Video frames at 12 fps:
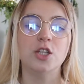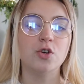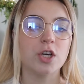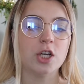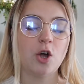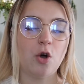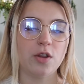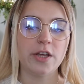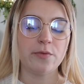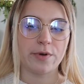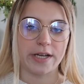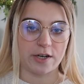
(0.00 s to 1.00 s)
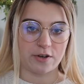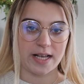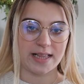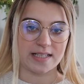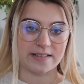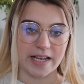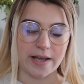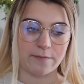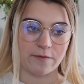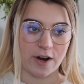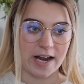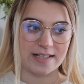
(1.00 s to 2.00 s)
You can only reiterate the
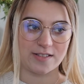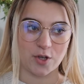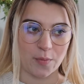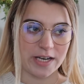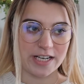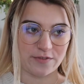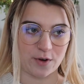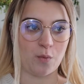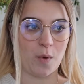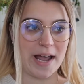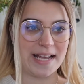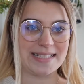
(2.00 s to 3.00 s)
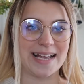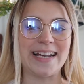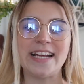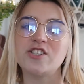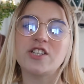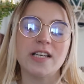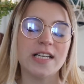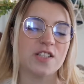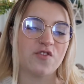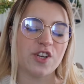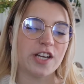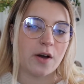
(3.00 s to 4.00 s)
same phrase so many different ways, and I just think
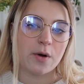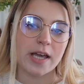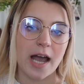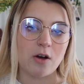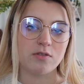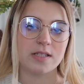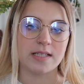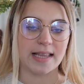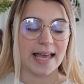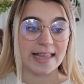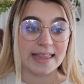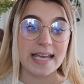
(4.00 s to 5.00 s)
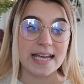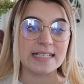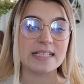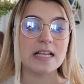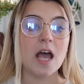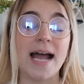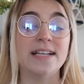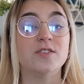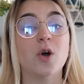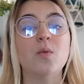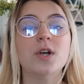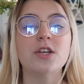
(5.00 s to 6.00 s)
it's funny how accounts like this, I
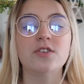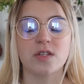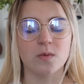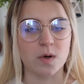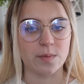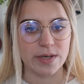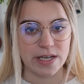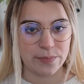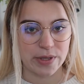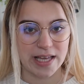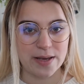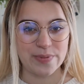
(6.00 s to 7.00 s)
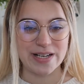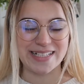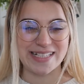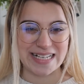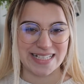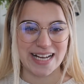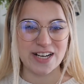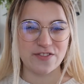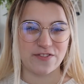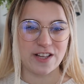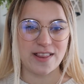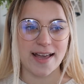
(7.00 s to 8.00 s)
don't want to use the word manipulate, but it does kind
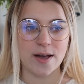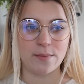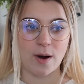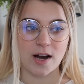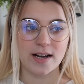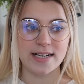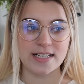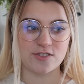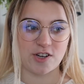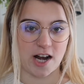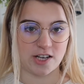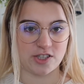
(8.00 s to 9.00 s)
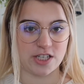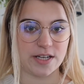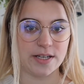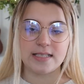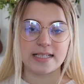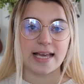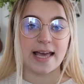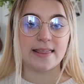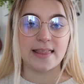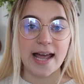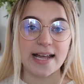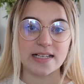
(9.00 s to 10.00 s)
of feel like a marketing strategy to get
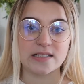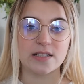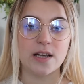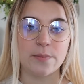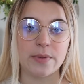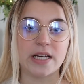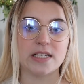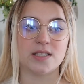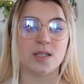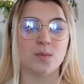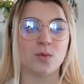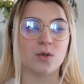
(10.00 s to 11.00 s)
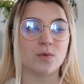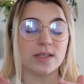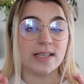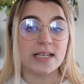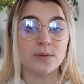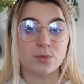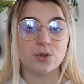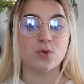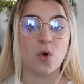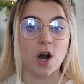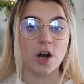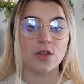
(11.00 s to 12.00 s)
likes. Because the more relatable
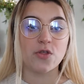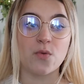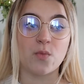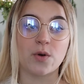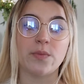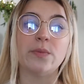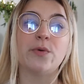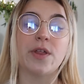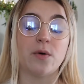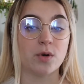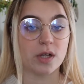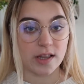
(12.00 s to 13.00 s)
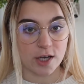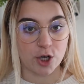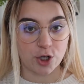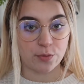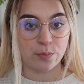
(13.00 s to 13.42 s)
you are, the more people that will click on your